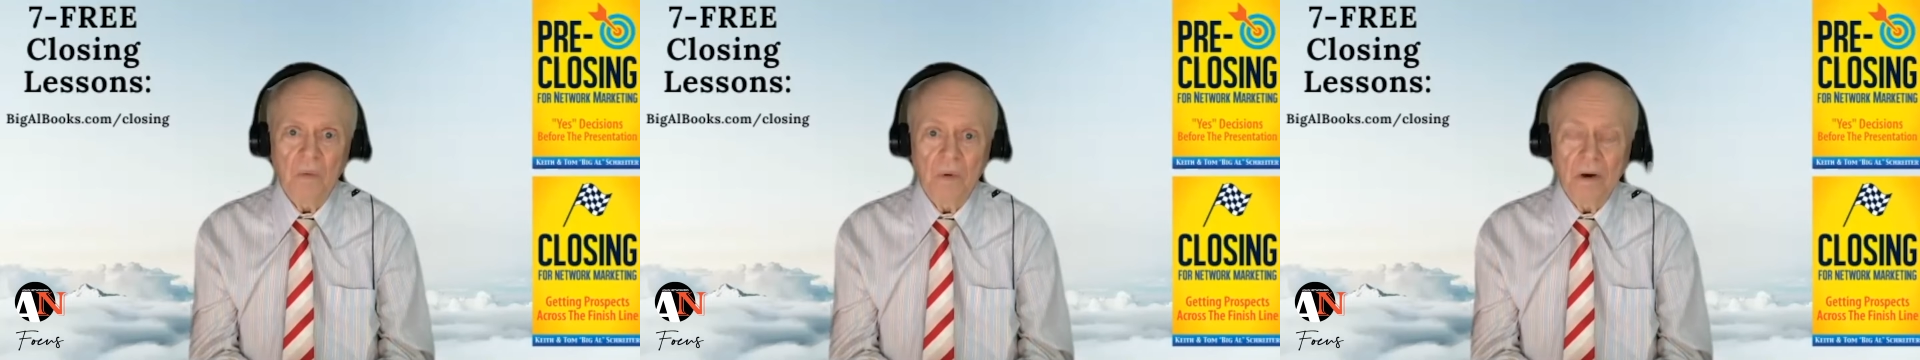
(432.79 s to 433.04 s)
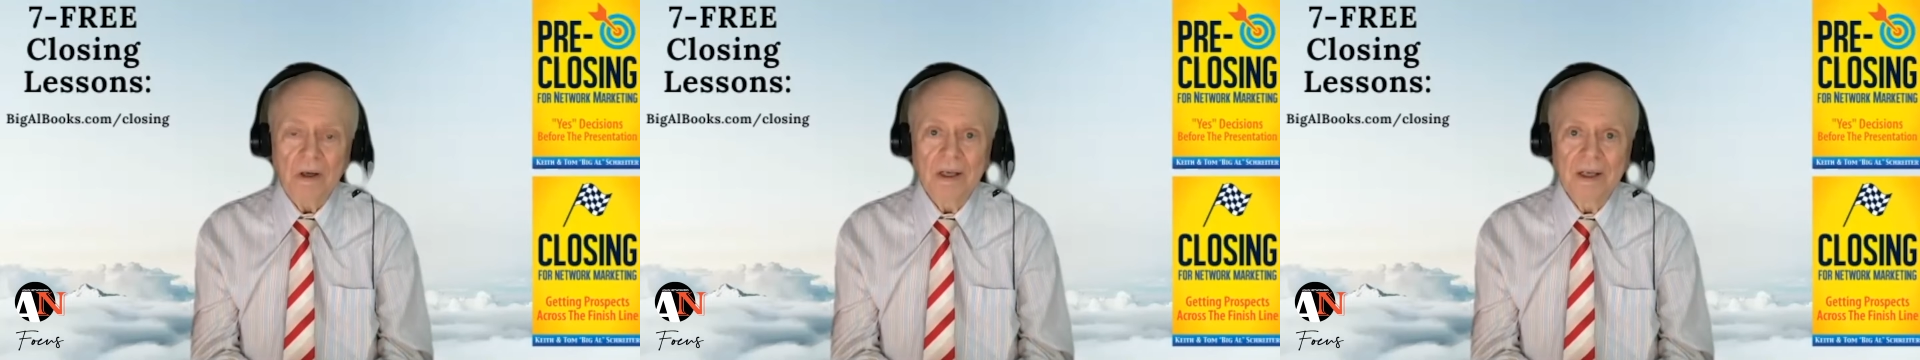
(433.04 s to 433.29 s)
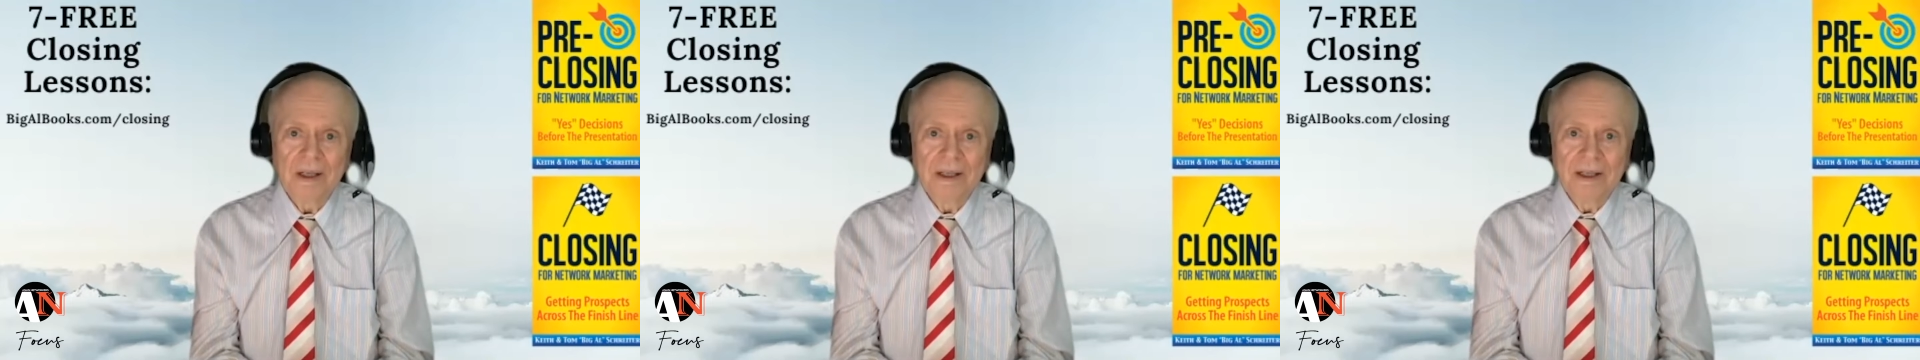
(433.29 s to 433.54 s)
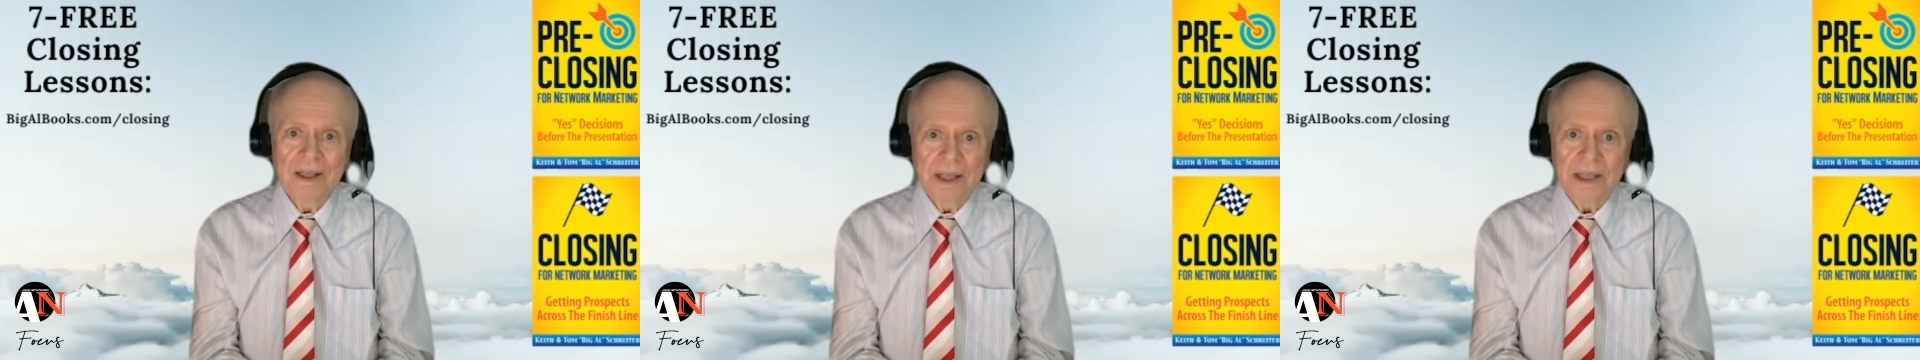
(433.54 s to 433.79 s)
worked.
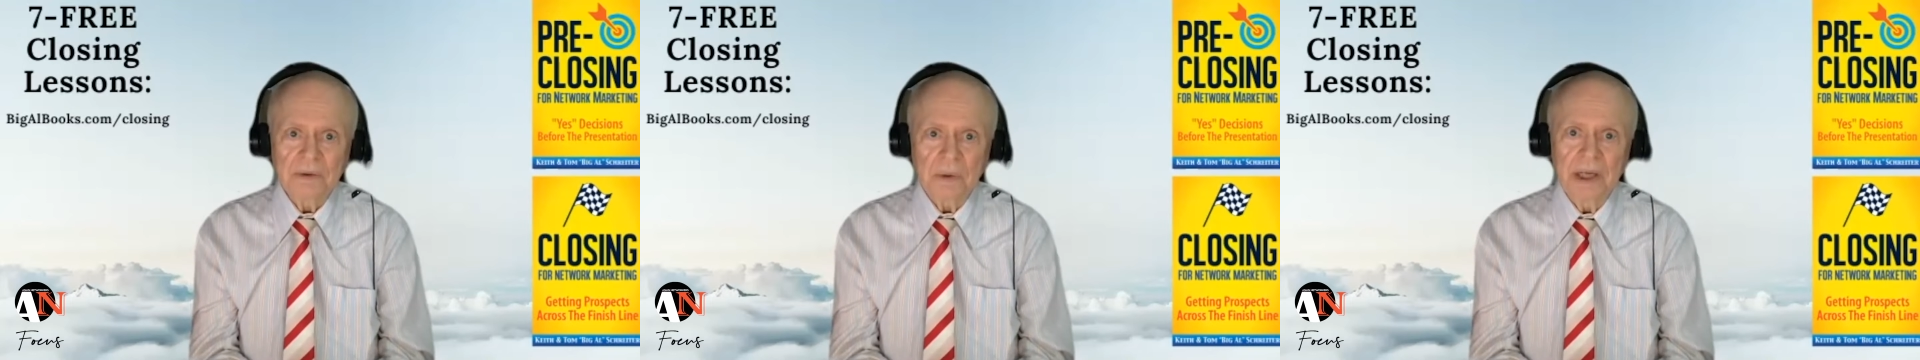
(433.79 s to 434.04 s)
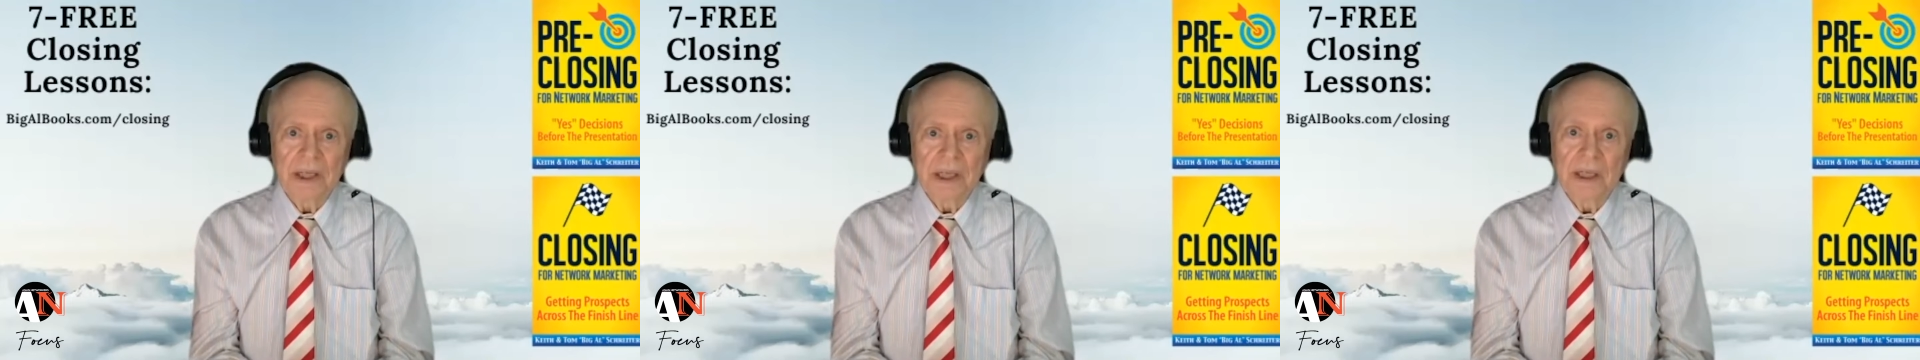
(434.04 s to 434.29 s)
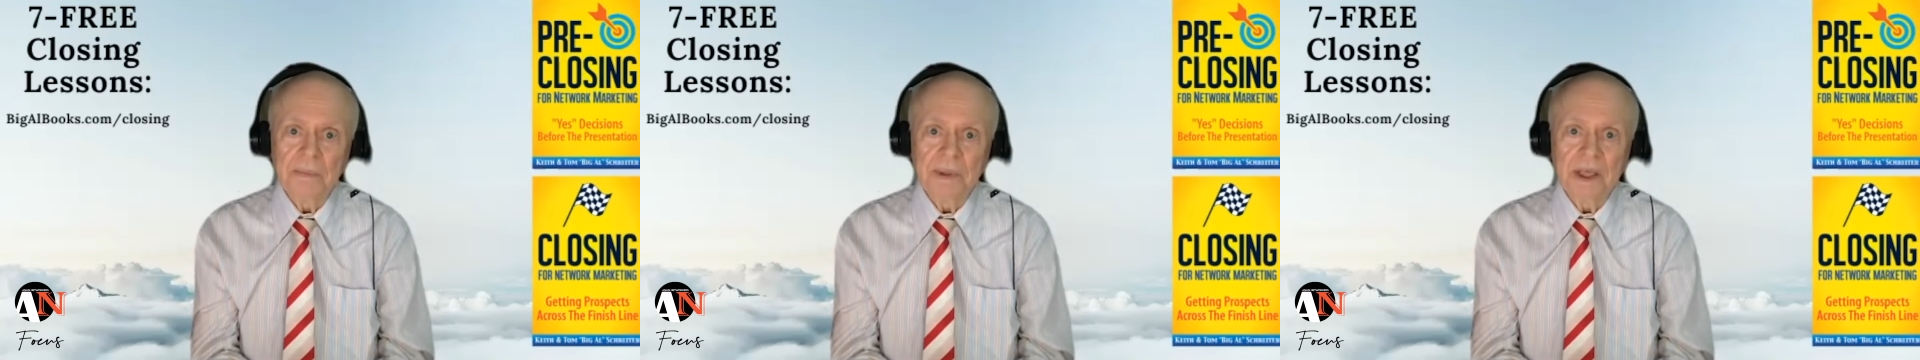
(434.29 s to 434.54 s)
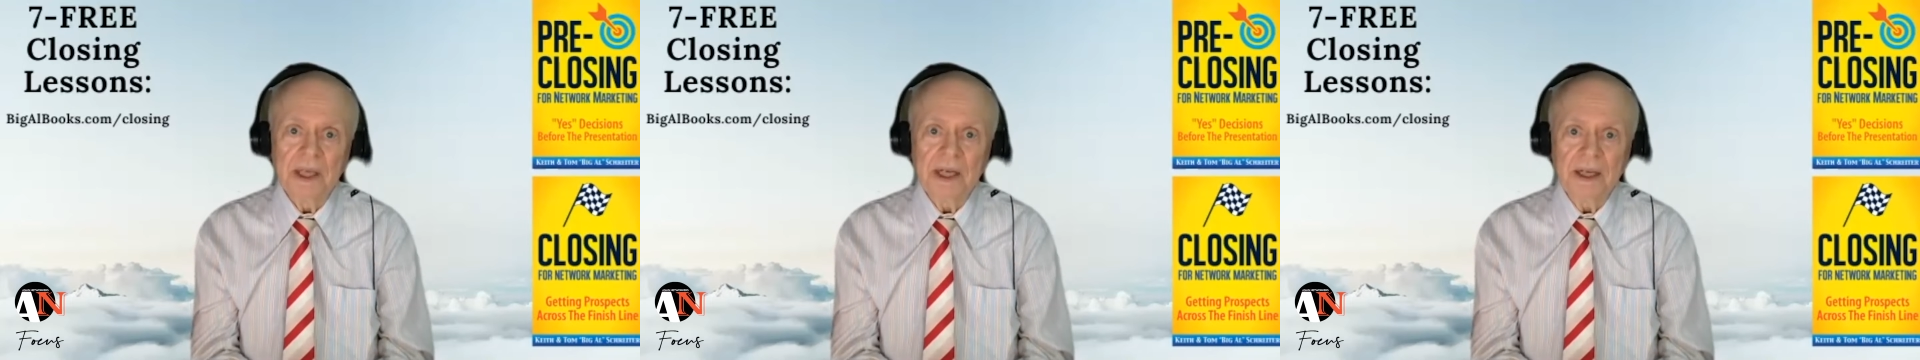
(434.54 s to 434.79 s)
And that's what I did in the
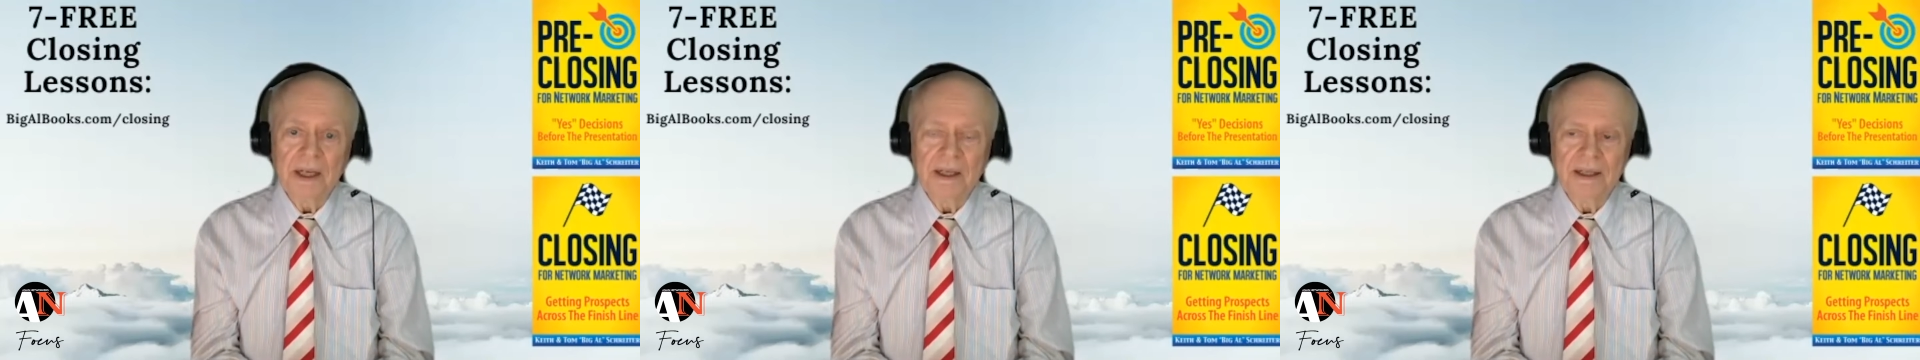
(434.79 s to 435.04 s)
beginning.